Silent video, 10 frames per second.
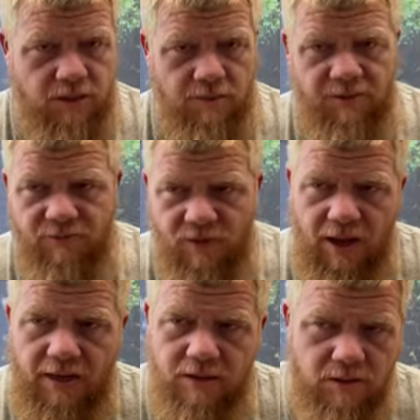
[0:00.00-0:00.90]
gonna be
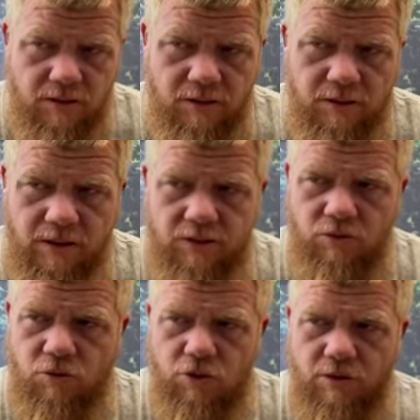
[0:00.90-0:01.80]
fine. Uh,
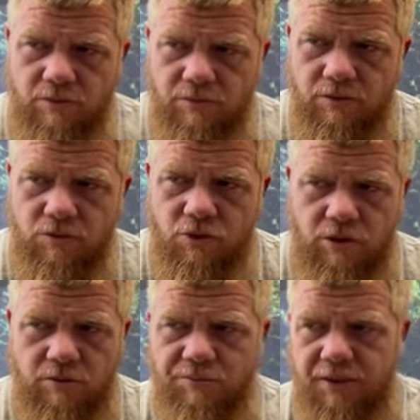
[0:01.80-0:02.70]
you shouldn't you
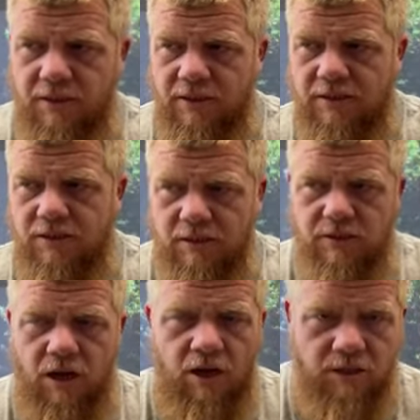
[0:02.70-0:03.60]
shouldn't be listening
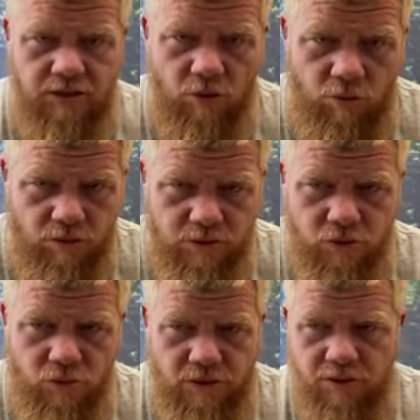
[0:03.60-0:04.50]
to all these horror
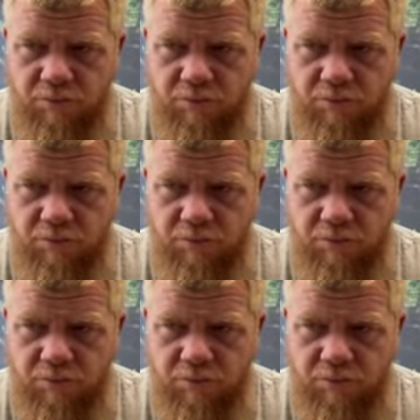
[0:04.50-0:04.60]
stories